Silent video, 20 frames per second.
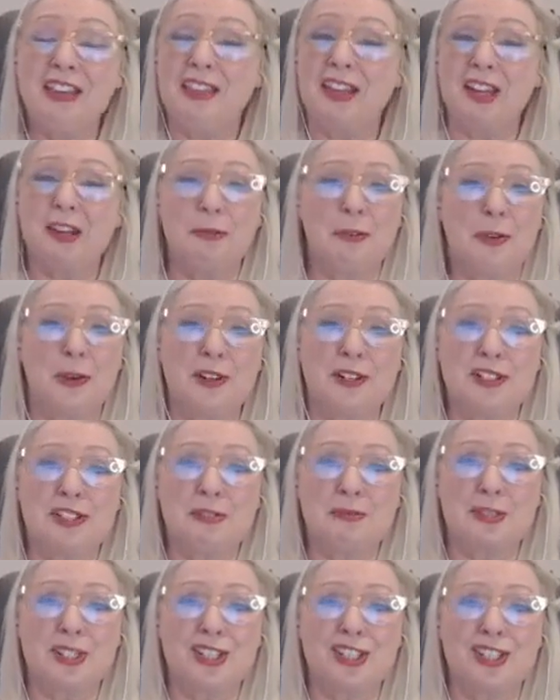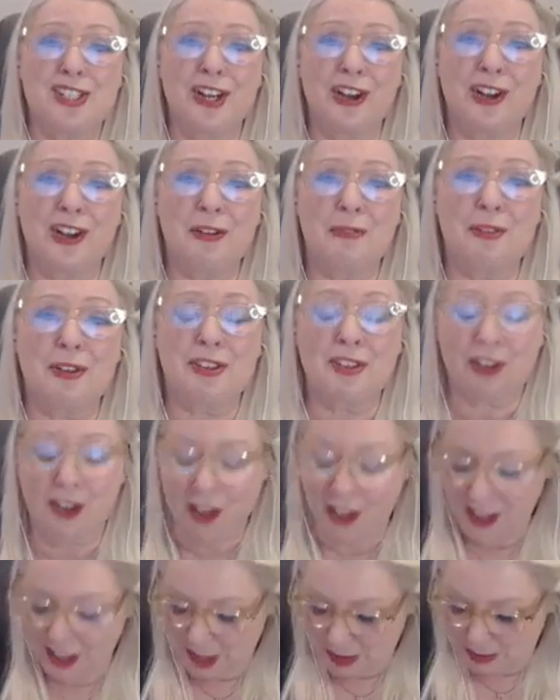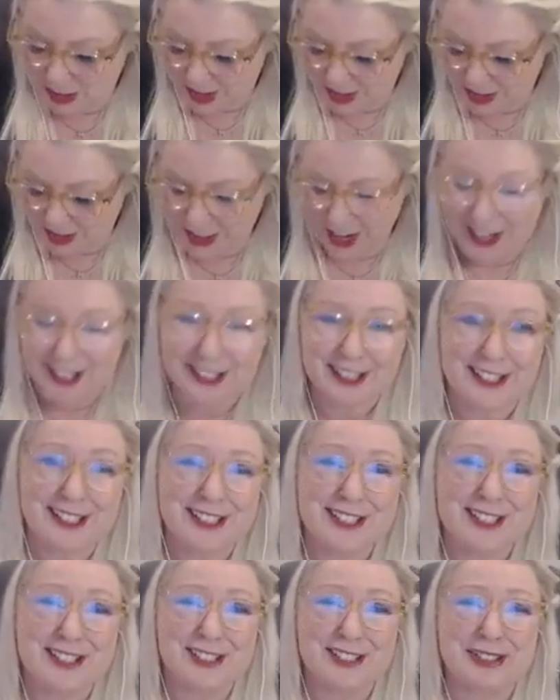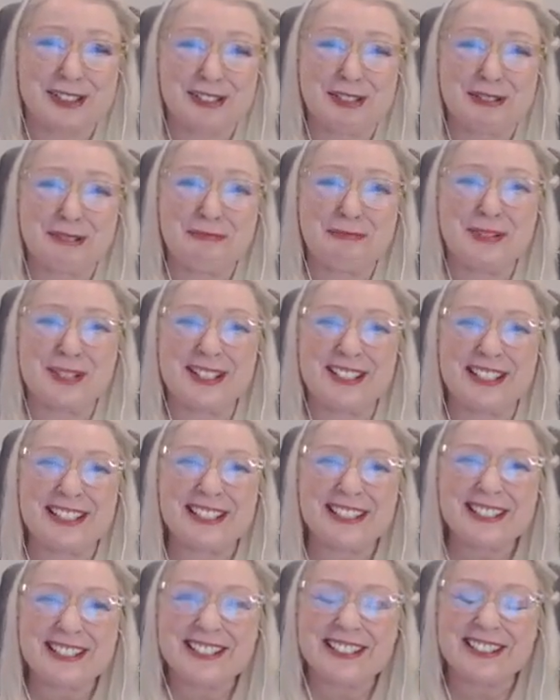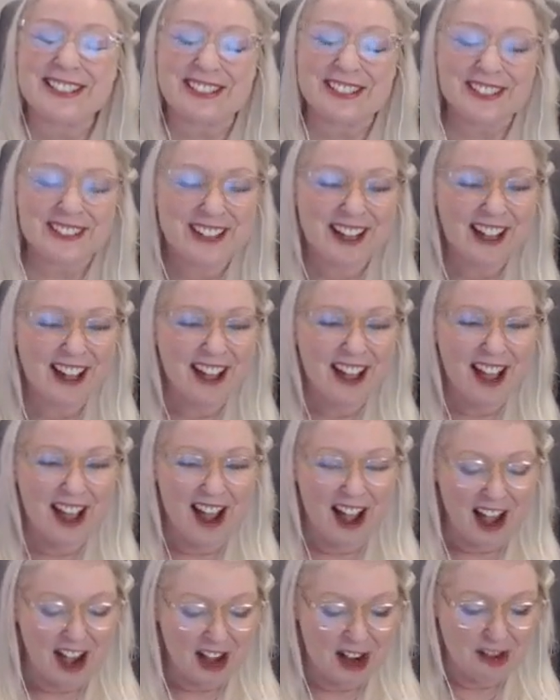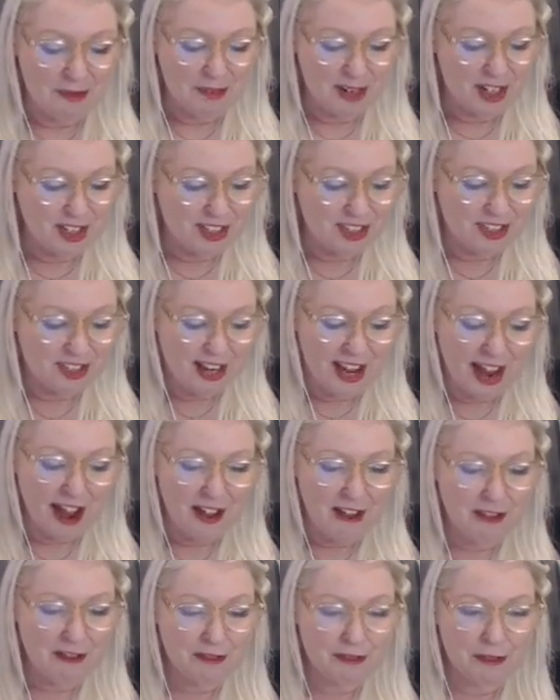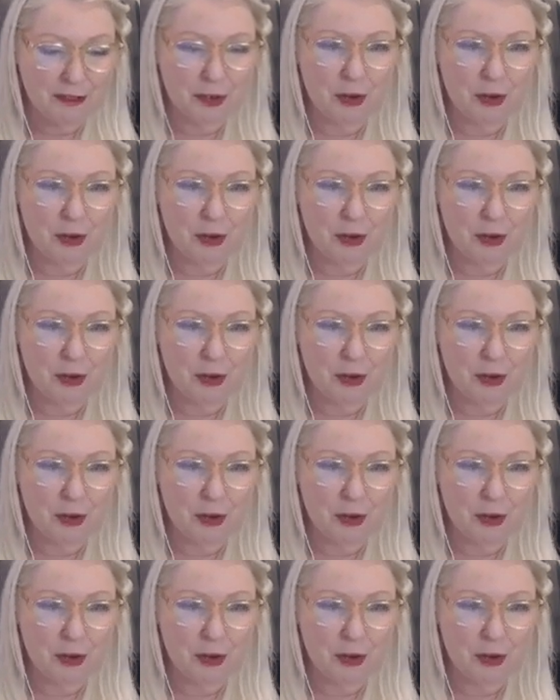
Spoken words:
that I'm going to be sharing with y'all, and I'm excited to present to you and just have